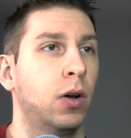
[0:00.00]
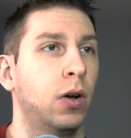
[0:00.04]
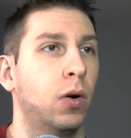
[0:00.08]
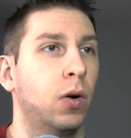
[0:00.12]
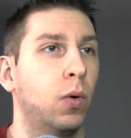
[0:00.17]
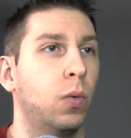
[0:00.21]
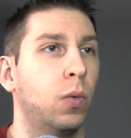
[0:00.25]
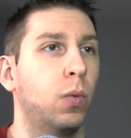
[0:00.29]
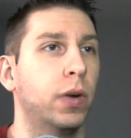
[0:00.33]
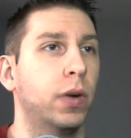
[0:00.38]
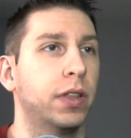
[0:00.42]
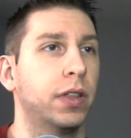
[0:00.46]

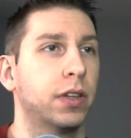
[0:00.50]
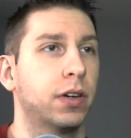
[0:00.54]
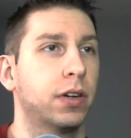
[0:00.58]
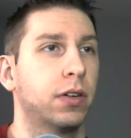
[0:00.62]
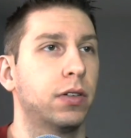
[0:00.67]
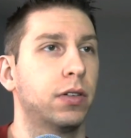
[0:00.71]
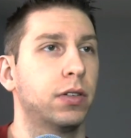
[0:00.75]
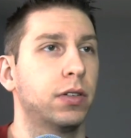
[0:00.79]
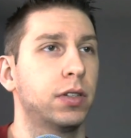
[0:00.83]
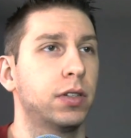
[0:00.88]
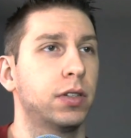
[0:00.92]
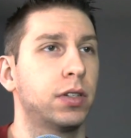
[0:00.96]
One of the
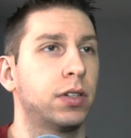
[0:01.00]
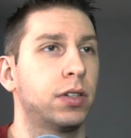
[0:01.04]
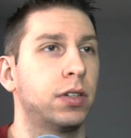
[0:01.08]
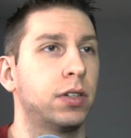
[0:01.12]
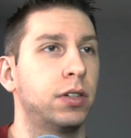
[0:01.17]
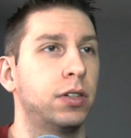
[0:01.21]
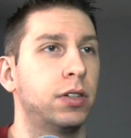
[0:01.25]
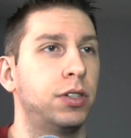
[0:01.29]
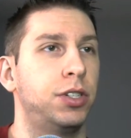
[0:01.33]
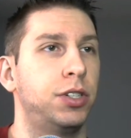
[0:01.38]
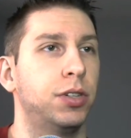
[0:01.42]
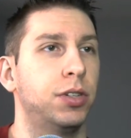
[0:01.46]
girls
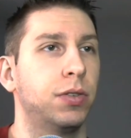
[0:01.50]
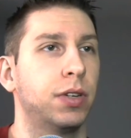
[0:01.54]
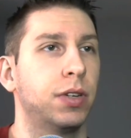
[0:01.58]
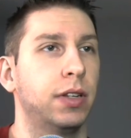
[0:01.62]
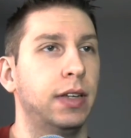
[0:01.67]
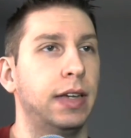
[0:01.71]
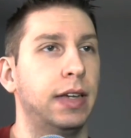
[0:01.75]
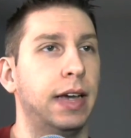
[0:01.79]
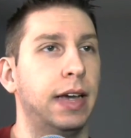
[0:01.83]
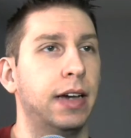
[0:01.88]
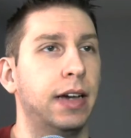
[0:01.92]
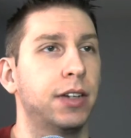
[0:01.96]

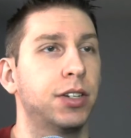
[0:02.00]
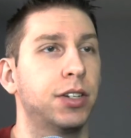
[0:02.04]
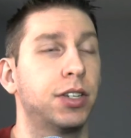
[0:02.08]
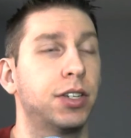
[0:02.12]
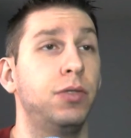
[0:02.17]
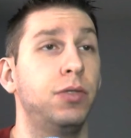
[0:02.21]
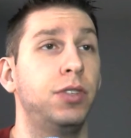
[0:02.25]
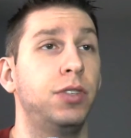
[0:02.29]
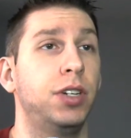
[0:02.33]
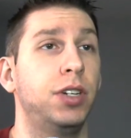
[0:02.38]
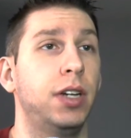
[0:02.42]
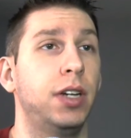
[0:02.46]
jokingly asks
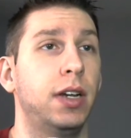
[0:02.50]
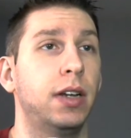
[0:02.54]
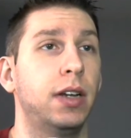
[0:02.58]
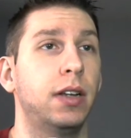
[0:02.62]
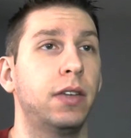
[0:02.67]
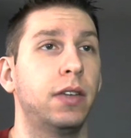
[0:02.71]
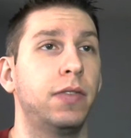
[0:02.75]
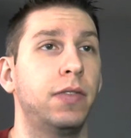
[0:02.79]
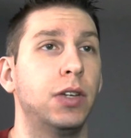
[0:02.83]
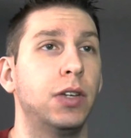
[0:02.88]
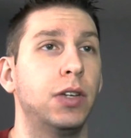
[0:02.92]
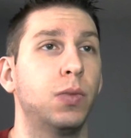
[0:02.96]
Eugene
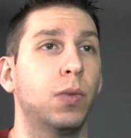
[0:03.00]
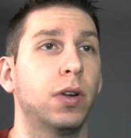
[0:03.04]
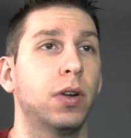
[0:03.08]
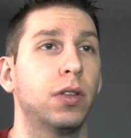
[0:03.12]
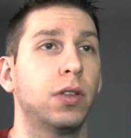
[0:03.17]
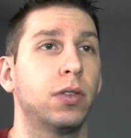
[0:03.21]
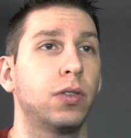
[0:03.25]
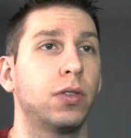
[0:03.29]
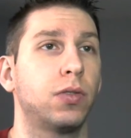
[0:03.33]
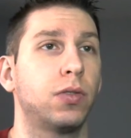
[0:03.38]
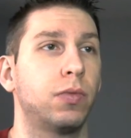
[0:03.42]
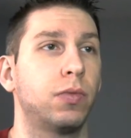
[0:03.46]
if he's one of
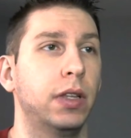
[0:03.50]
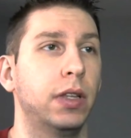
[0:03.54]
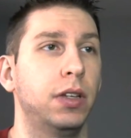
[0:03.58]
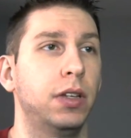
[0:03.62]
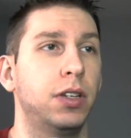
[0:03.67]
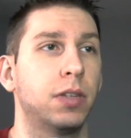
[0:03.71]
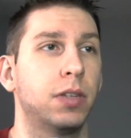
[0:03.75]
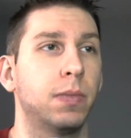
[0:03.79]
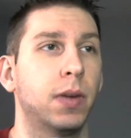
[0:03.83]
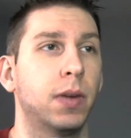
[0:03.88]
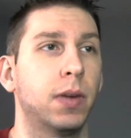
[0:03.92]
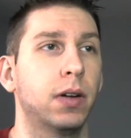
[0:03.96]
those really
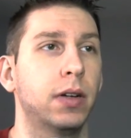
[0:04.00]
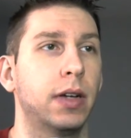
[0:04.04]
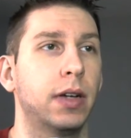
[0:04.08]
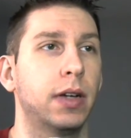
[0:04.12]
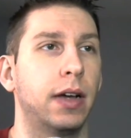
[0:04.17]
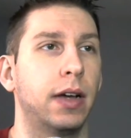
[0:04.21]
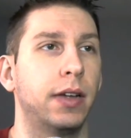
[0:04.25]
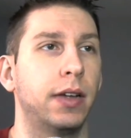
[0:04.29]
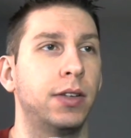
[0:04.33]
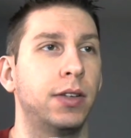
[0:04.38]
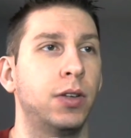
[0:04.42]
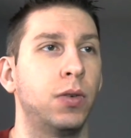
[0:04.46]
smart
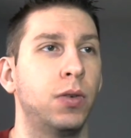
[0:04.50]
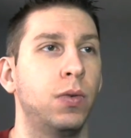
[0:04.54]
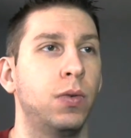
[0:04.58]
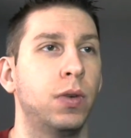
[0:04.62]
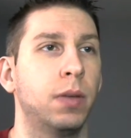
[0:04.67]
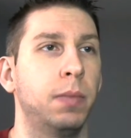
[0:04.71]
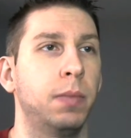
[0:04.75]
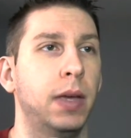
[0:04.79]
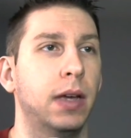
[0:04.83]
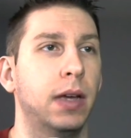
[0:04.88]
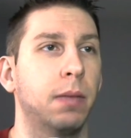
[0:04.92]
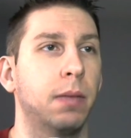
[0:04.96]
guys who can
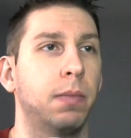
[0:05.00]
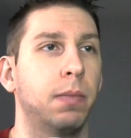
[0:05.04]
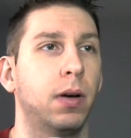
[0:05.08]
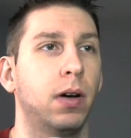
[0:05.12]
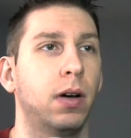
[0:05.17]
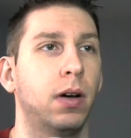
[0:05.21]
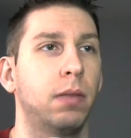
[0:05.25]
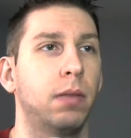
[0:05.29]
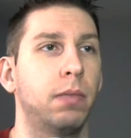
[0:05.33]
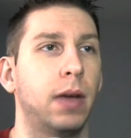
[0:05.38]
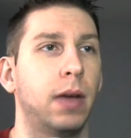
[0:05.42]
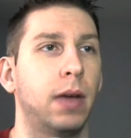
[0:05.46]
make a
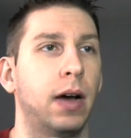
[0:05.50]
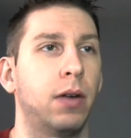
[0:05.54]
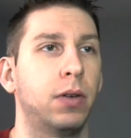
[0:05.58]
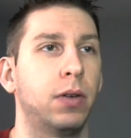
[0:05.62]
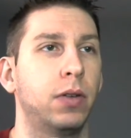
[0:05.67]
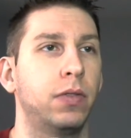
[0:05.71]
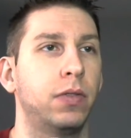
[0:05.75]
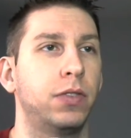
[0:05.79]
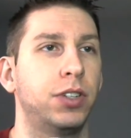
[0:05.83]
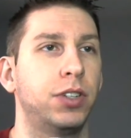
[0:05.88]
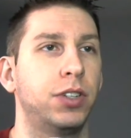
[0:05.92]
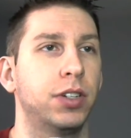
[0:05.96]
bomb out
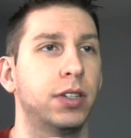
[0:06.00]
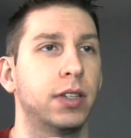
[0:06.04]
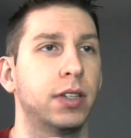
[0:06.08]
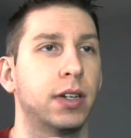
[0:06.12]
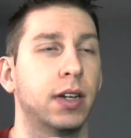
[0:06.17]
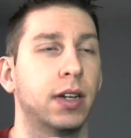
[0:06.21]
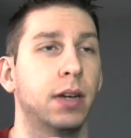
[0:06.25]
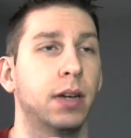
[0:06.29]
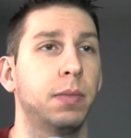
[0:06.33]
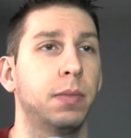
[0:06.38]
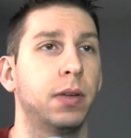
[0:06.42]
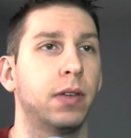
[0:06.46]
of just a
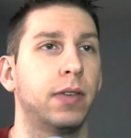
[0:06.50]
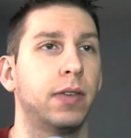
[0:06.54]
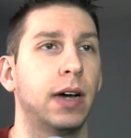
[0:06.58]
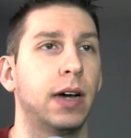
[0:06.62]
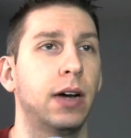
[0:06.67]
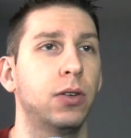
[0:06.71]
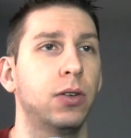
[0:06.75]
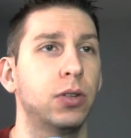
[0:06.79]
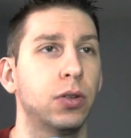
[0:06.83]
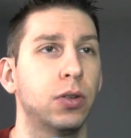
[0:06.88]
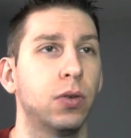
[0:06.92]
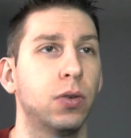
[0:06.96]
couple of
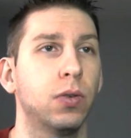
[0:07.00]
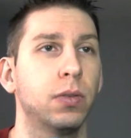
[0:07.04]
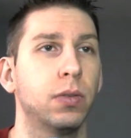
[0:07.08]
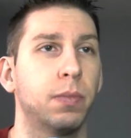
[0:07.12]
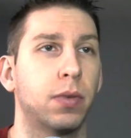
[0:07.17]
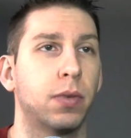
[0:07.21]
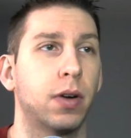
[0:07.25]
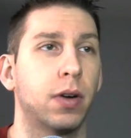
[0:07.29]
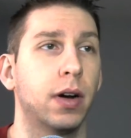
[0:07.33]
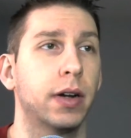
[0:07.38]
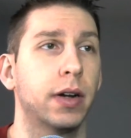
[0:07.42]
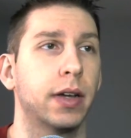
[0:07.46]
household
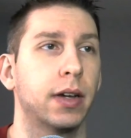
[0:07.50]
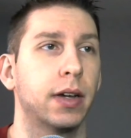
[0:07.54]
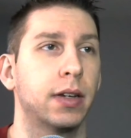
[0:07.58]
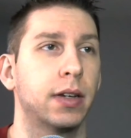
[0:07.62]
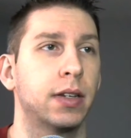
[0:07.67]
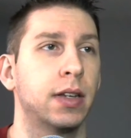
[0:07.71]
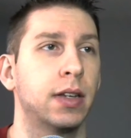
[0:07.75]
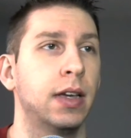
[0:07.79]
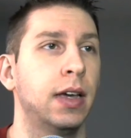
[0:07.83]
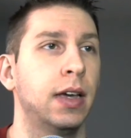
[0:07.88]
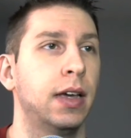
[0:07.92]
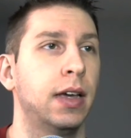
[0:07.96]
products,
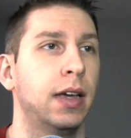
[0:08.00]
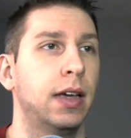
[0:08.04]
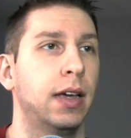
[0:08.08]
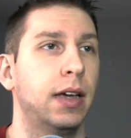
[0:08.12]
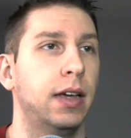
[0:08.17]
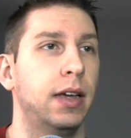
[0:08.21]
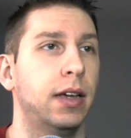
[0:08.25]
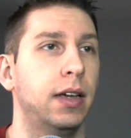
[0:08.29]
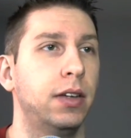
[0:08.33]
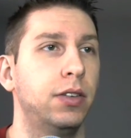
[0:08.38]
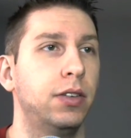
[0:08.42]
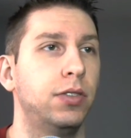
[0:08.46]

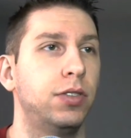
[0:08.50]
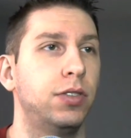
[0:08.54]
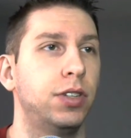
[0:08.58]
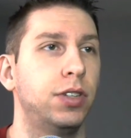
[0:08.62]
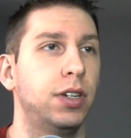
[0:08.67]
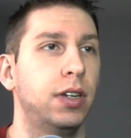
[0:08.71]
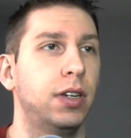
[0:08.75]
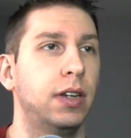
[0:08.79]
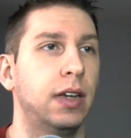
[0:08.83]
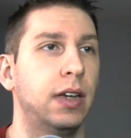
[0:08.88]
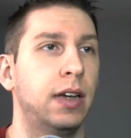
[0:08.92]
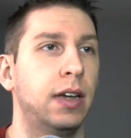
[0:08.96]
and
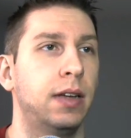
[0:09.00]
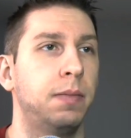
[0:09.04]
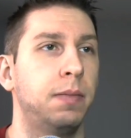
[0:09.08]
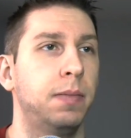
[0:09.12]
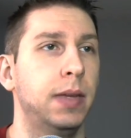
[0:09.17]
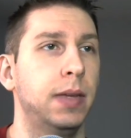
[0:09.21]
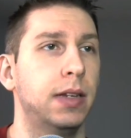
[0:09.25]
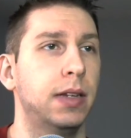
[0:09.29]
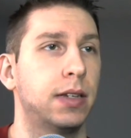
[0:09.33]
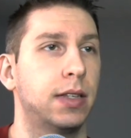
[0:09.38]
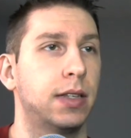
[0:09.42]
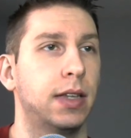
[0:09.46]
Eugene
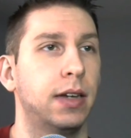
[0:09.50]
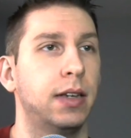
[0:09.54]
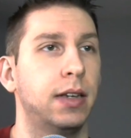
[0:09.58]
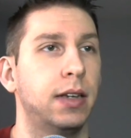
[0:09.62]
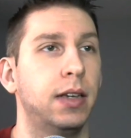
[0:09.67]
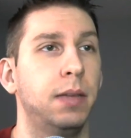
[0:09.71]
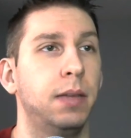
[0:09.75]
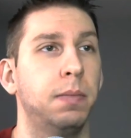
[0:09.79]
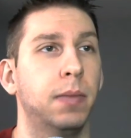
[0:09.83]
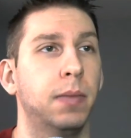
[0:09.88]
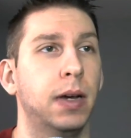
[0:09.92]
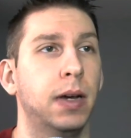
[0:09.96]
admits that he
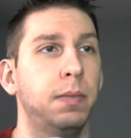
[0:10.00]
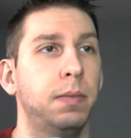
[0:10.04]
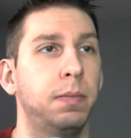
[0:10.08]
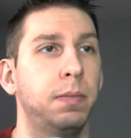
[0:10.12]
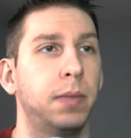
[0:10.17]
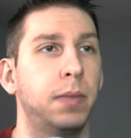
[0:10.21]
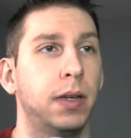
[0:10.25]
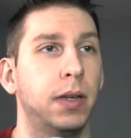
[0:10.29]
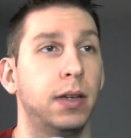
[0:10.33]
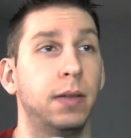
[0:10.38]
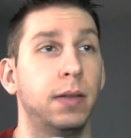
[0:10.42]
might be.